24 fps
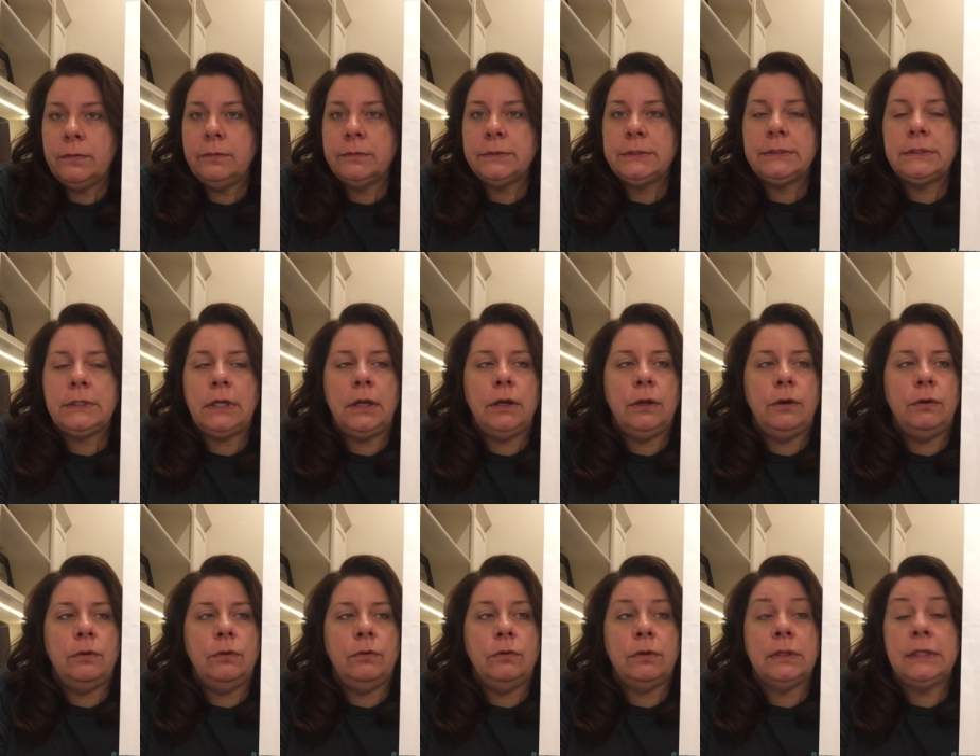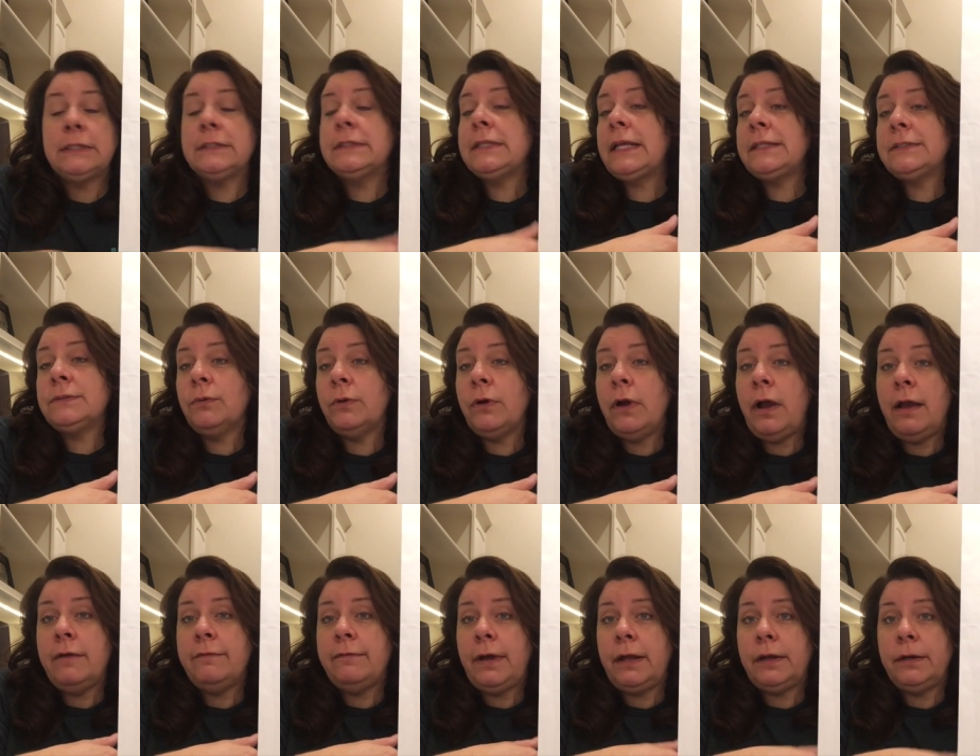So at least that's where
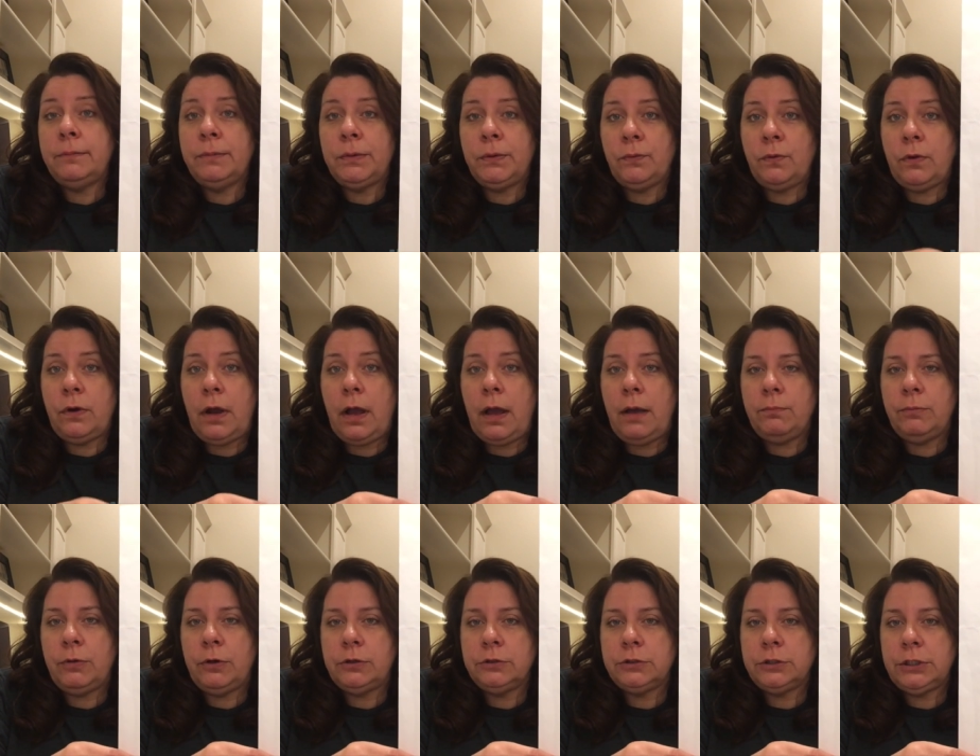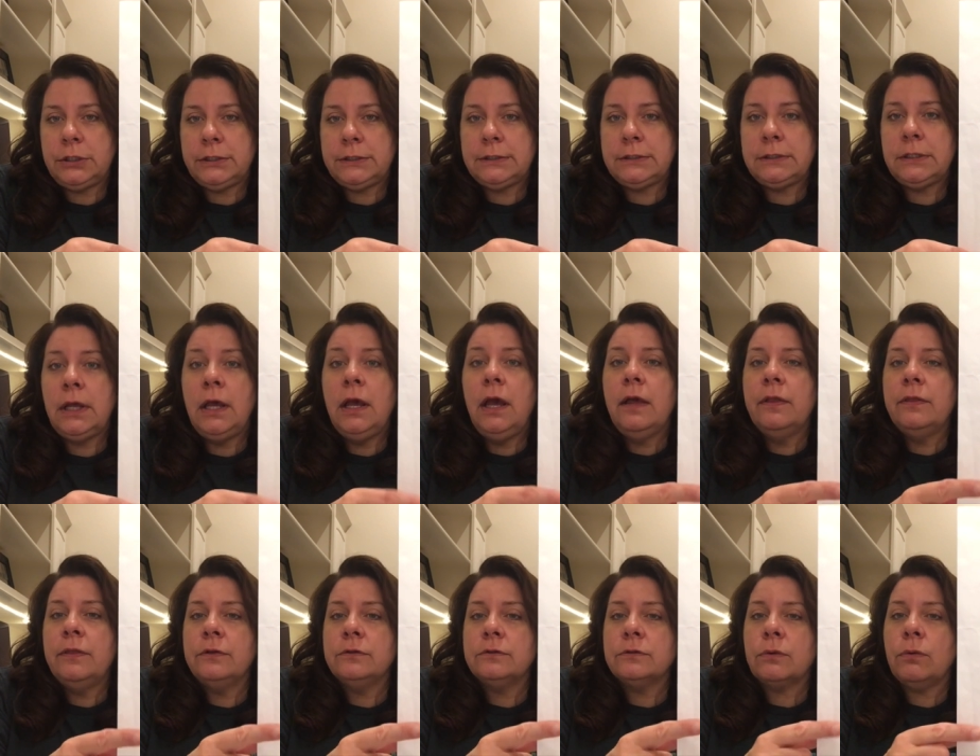I found them and where I purchased.
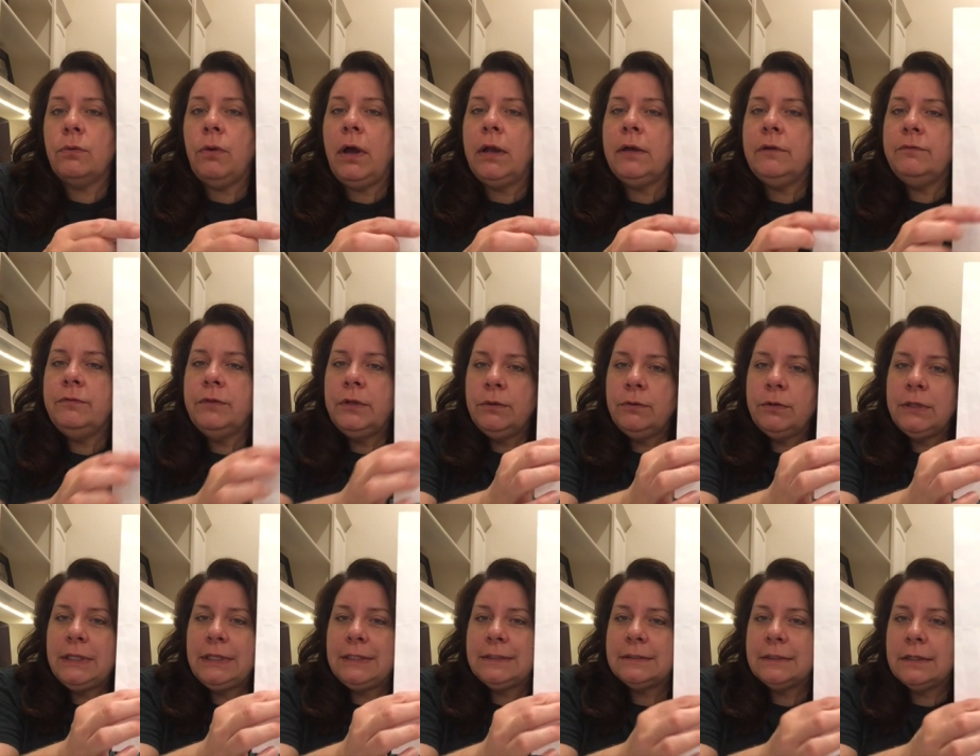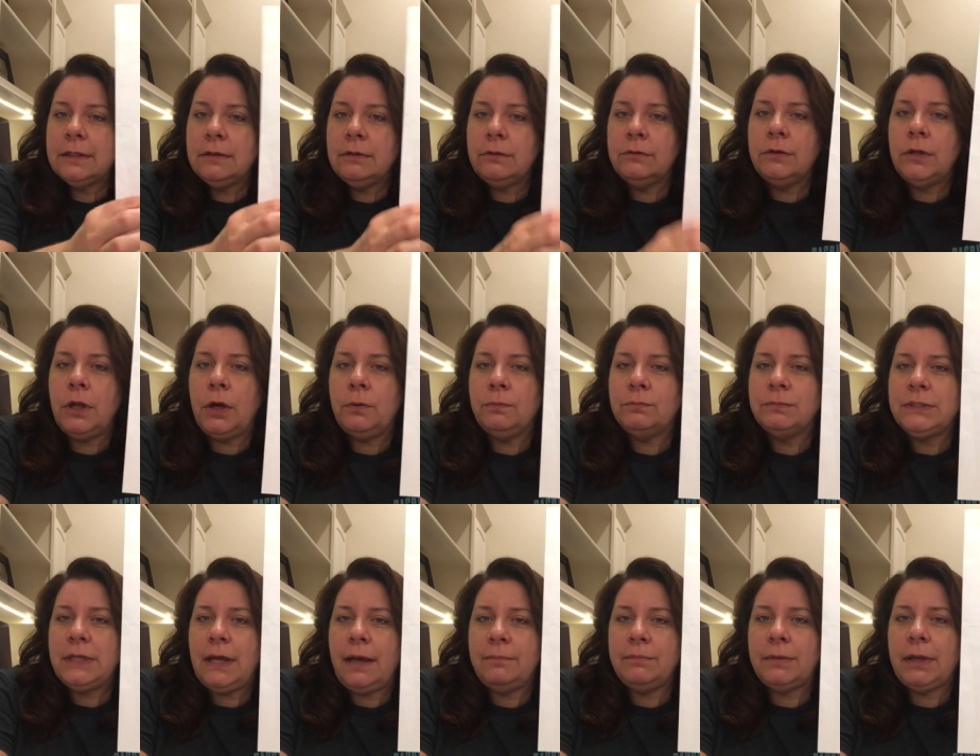There's quite a few of these little gnome
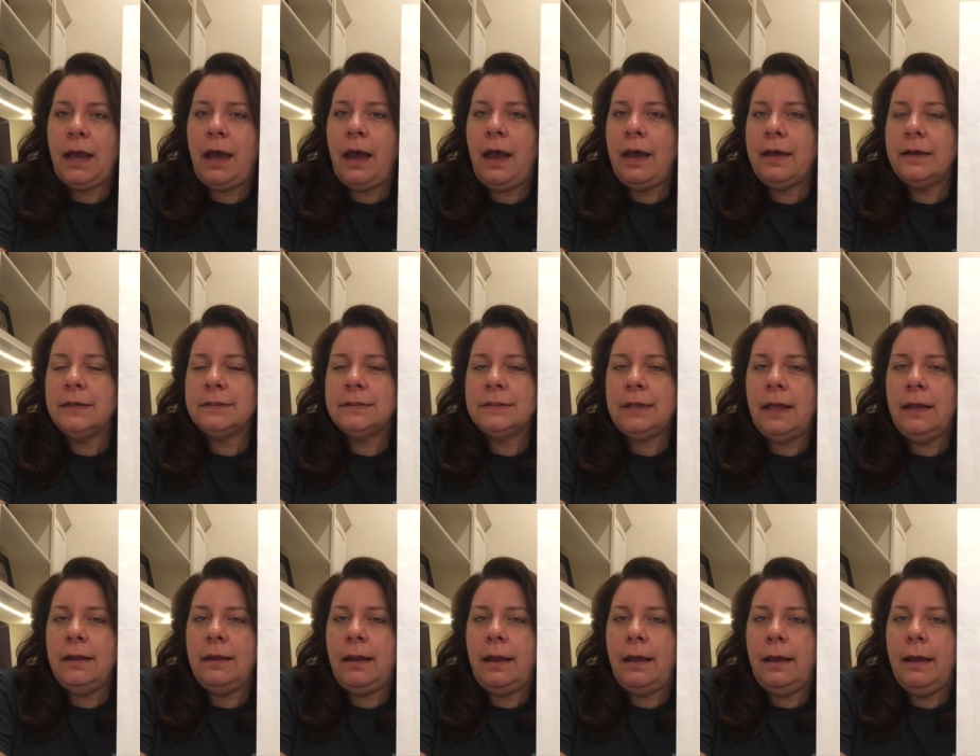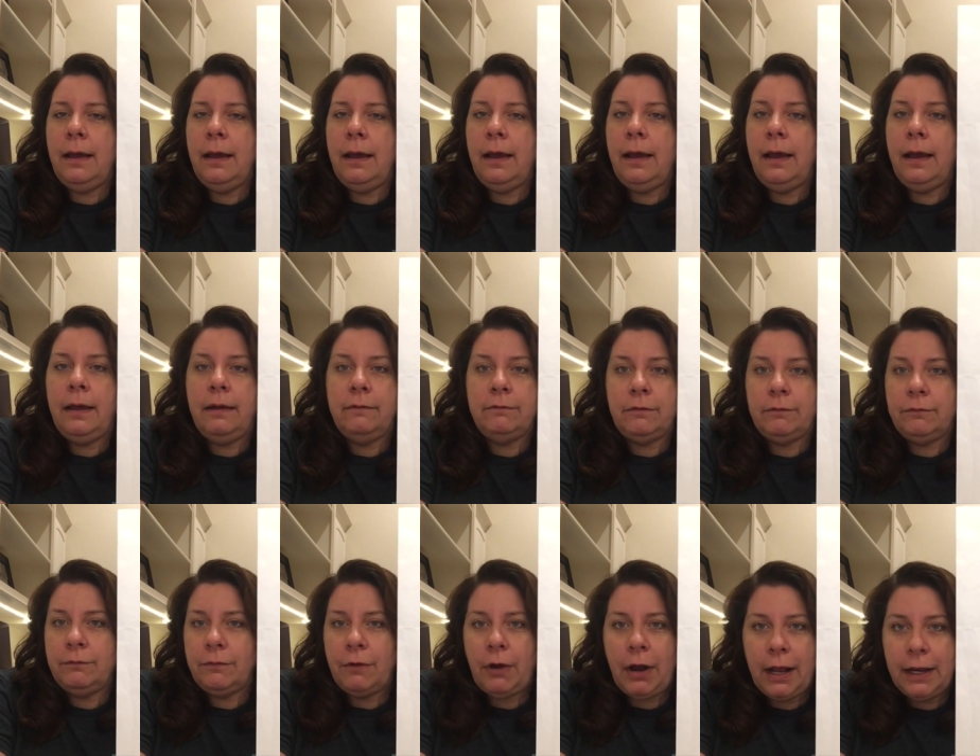type guys, and I have a
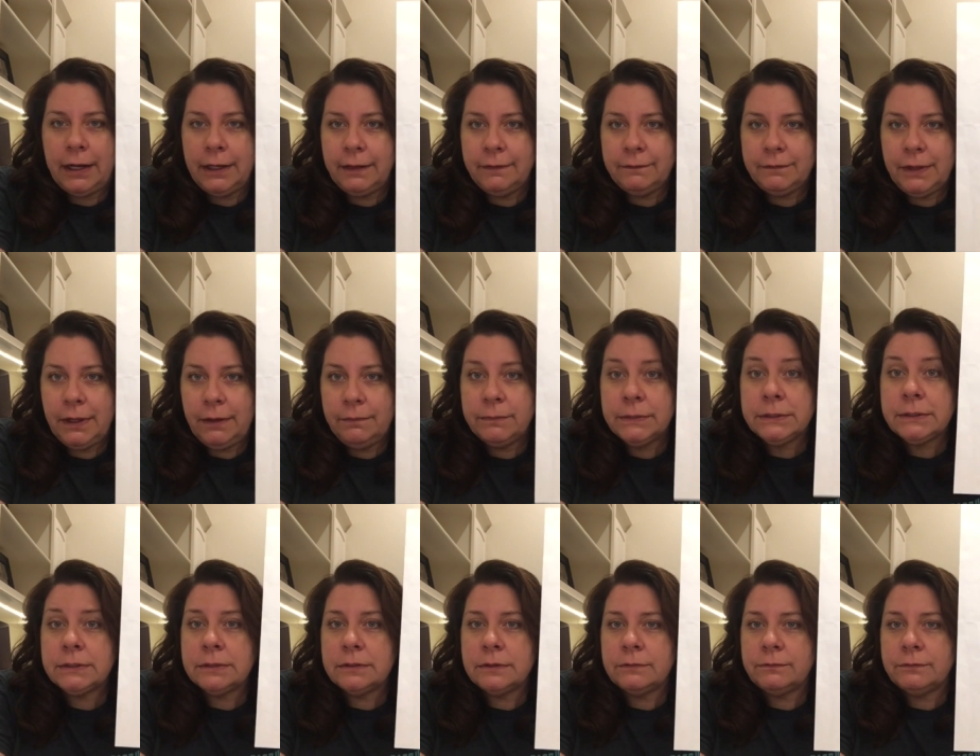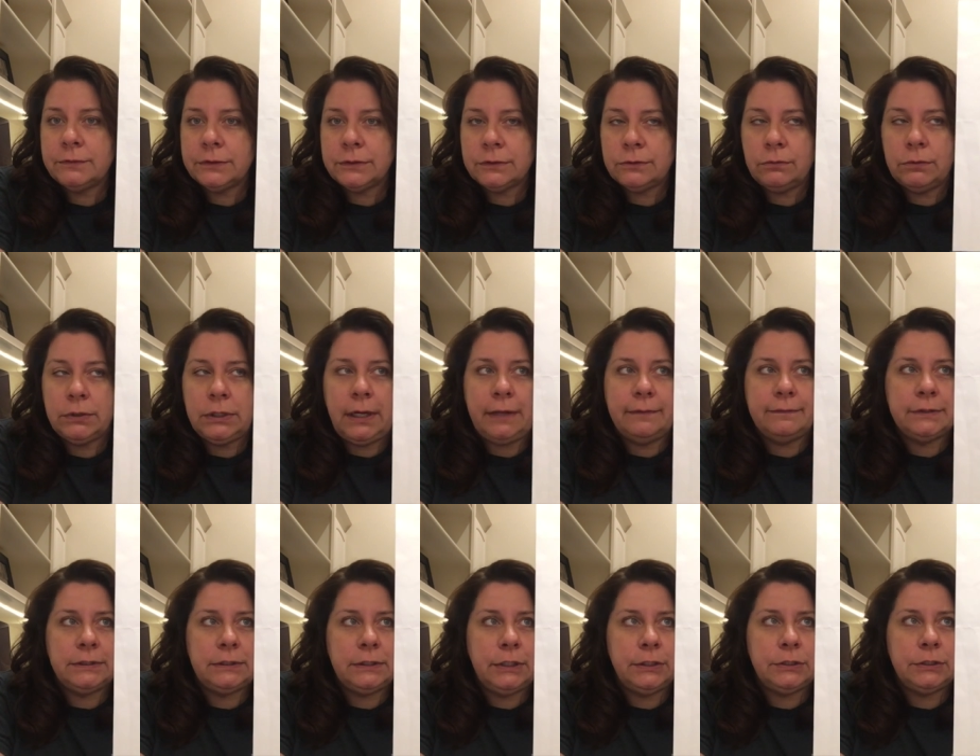variety of them. This is the first one I've
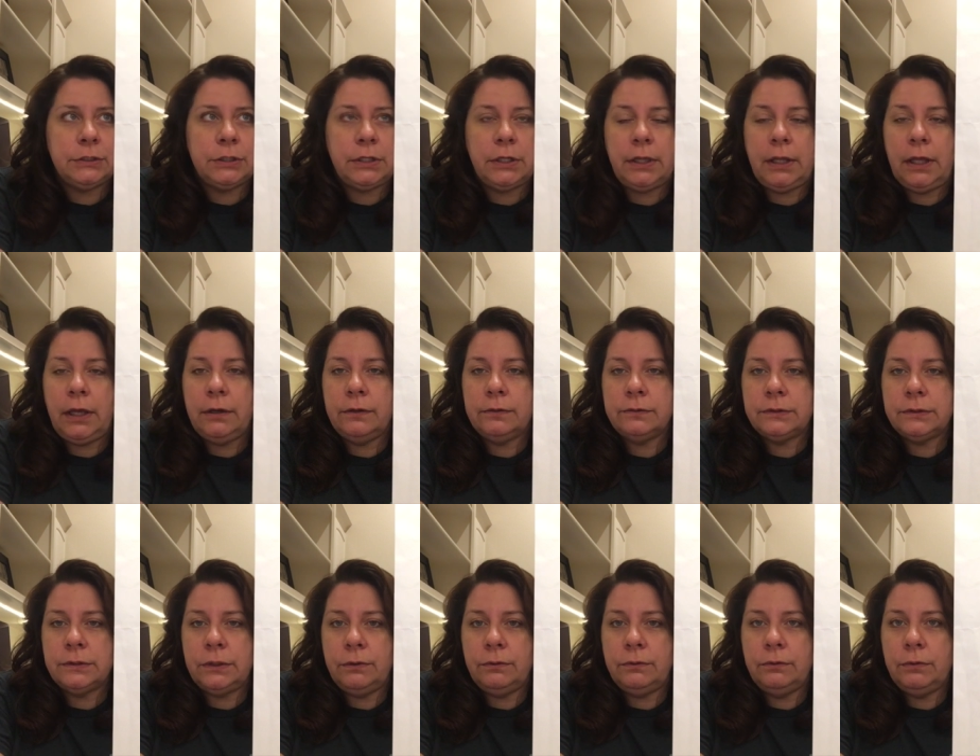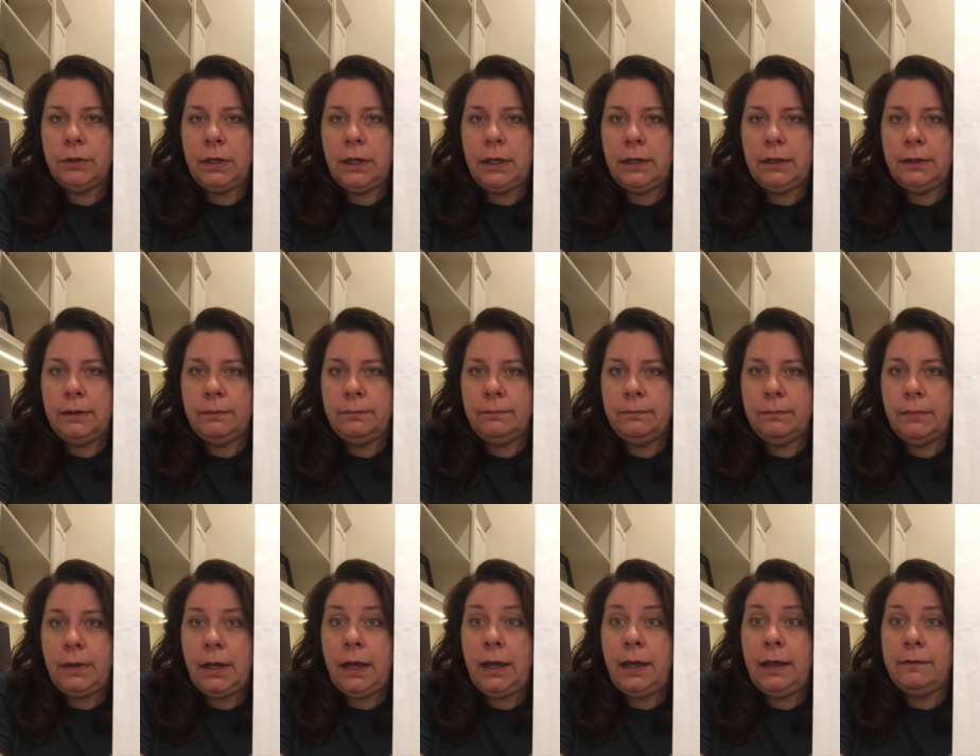stitched though, so um,
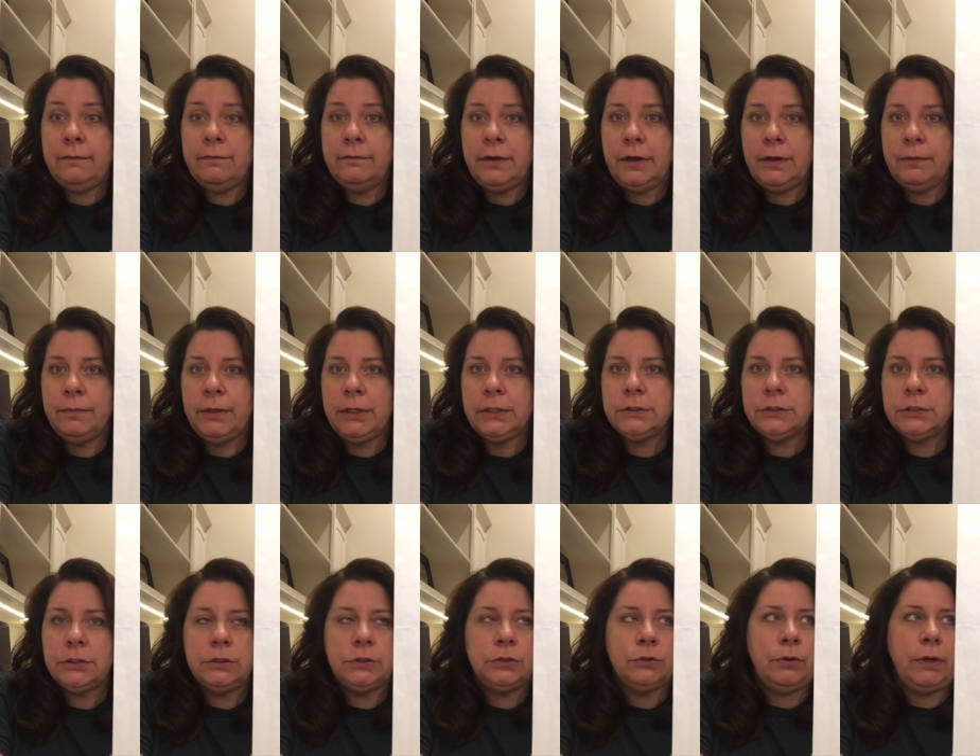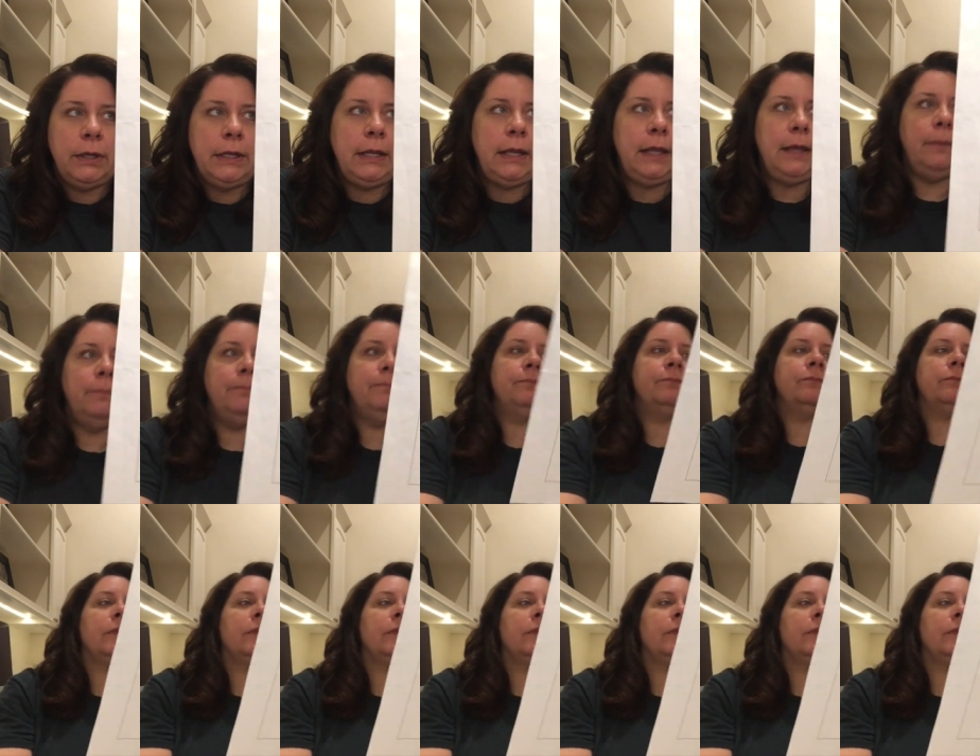I have very much enjoyed him.